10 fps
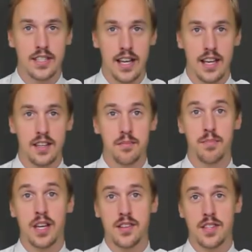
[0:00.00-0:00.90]
the day,
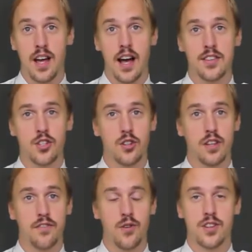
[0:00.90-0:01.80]
because the eyes can
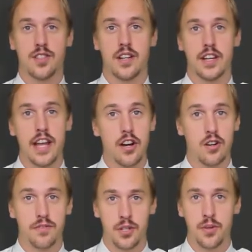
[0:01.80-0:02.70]
only focus on a
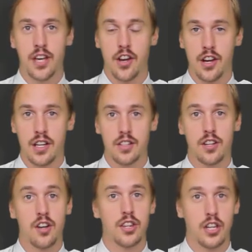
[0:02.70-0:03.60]
narrow viewing area
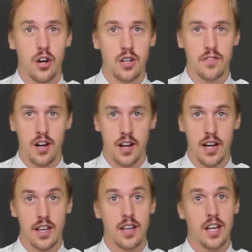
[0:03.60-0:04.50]
called the cone of our
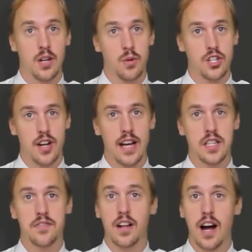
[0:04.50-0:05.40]
eye, which are
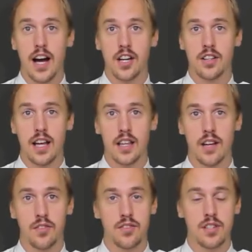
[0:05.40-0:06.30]
active at higher light
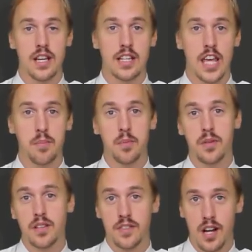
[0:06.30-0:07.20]
levels,
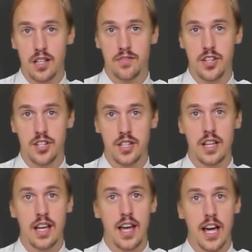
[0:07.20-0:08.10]
capable of color vision,
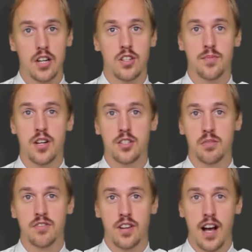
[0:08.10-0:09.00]
and are
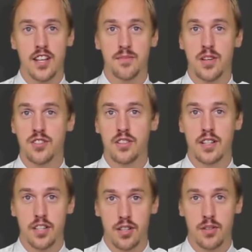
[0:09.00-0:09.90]
responsible for high spatial
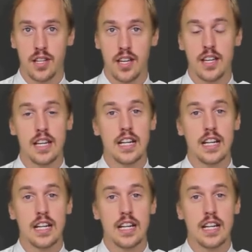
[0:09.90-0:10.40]
acuity,